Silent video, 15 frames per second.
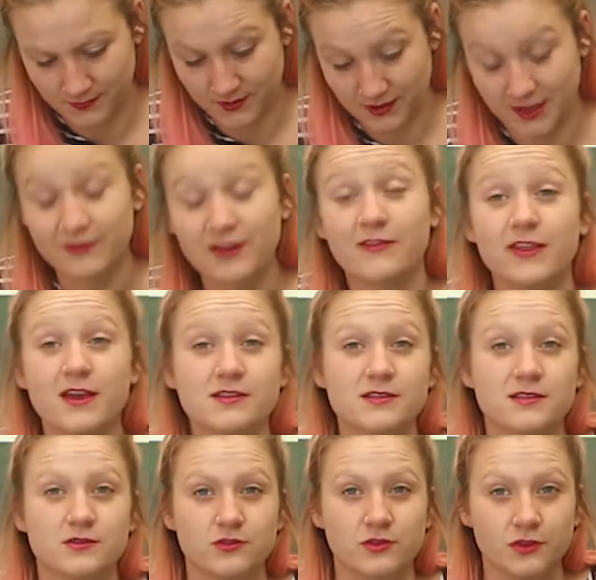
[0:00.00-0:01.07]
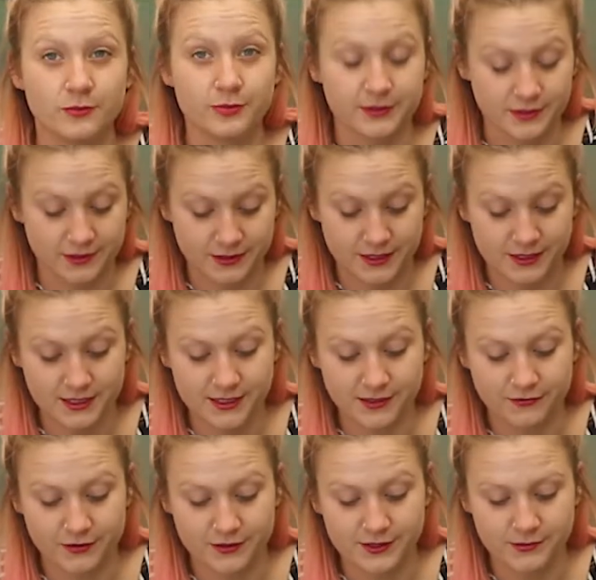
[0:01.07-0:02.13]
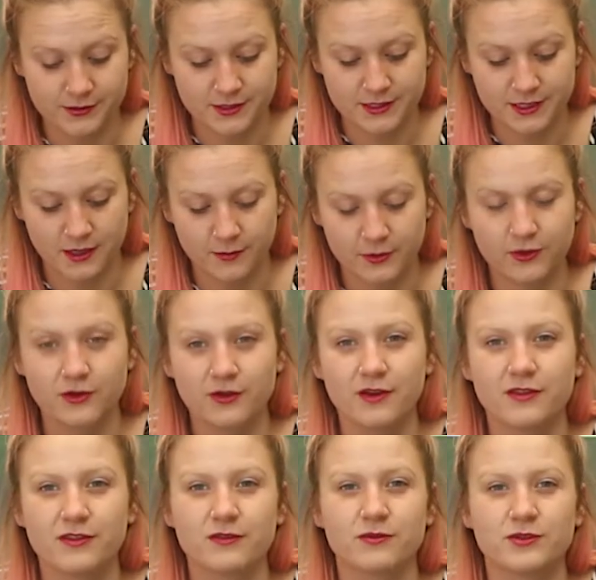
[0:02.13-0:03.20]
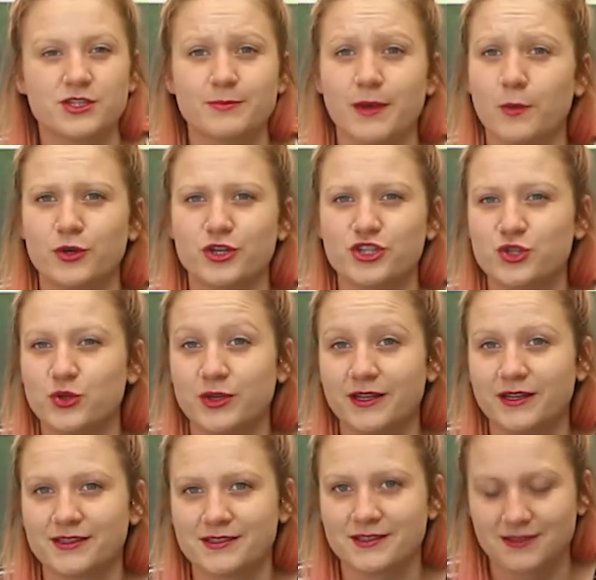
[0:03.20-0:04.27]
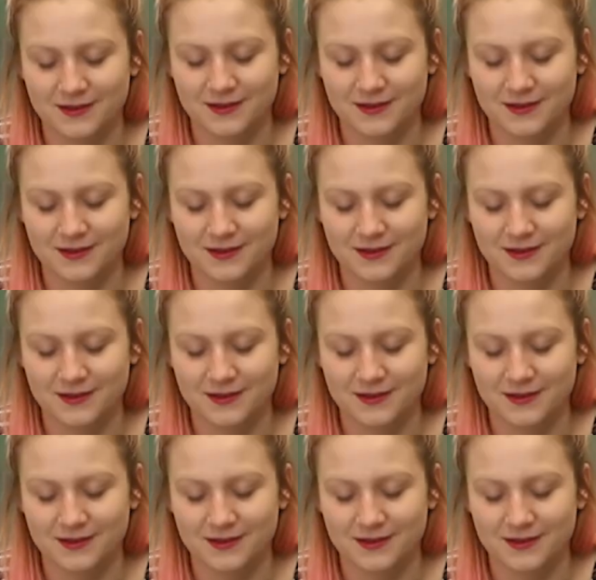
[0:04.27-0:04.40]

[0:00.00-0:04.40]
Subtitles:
I've left the outside door open just to see if Rosie wants to come in or not. Thought she might want to join us.